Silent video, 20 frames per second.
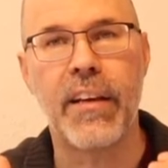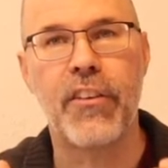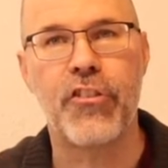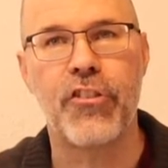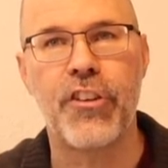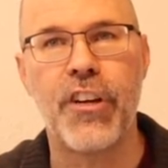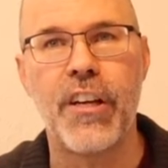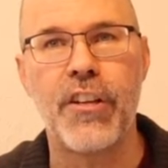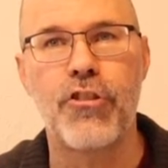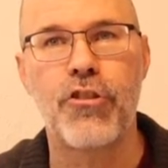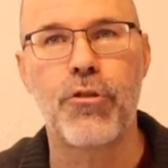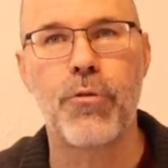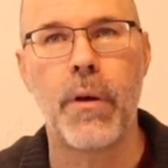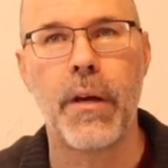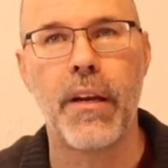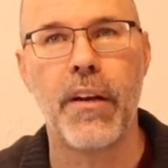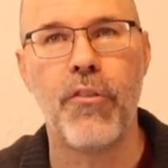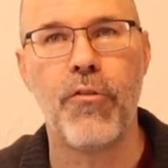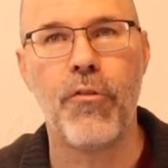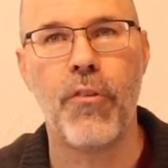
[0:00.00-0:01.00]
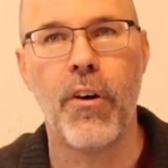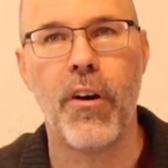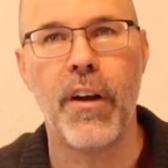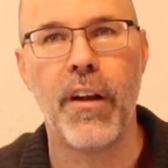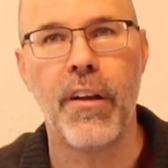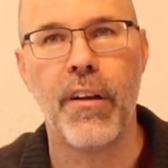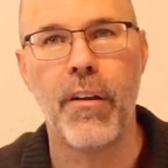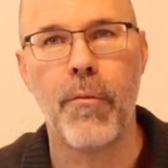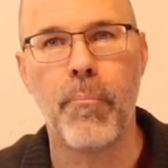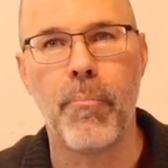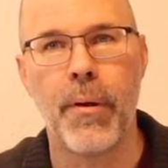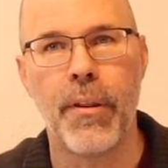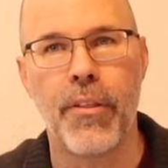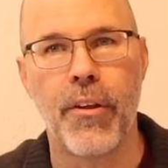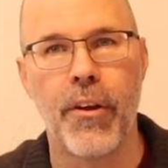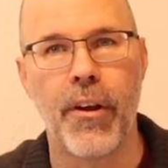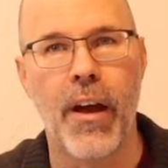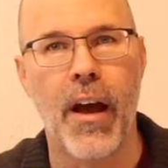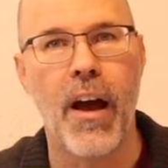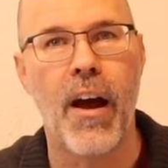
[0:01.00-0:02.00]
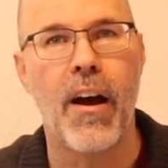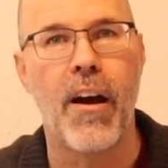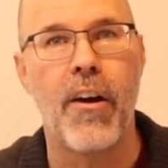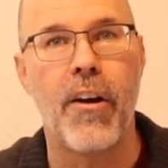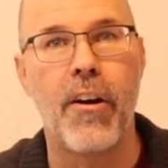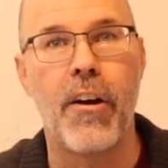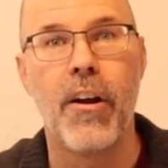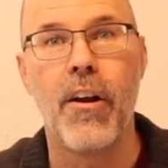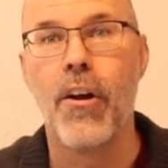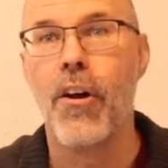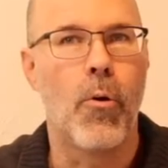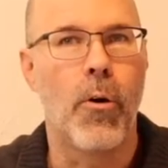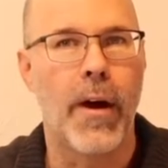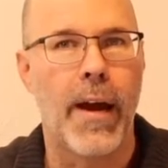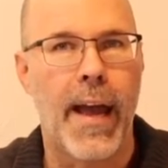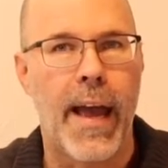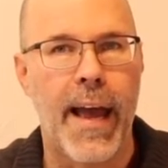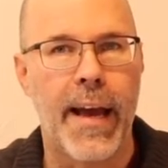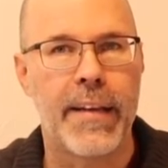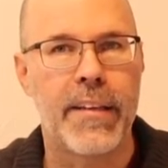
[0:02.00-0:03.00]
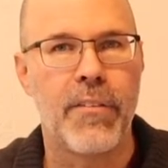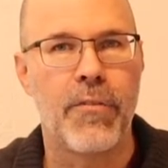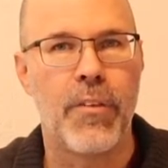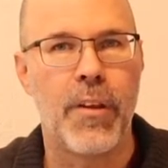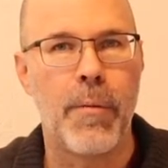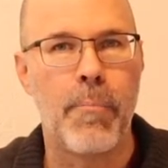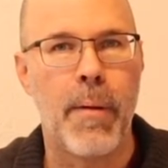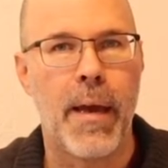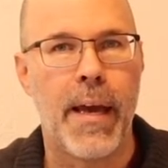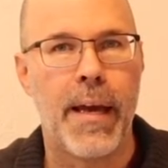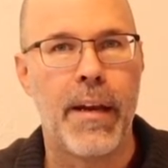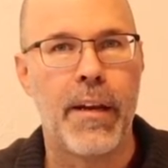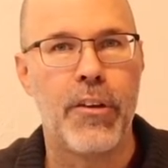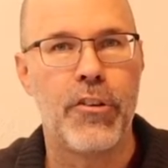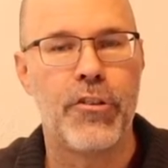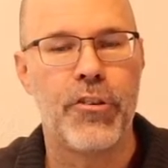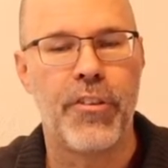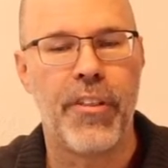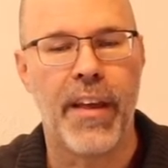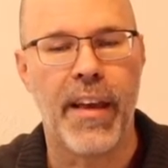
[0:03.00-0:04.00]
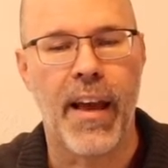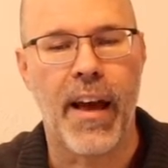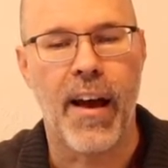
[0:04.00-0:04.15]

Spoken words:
exchange traded fund, but they are more actively managed, they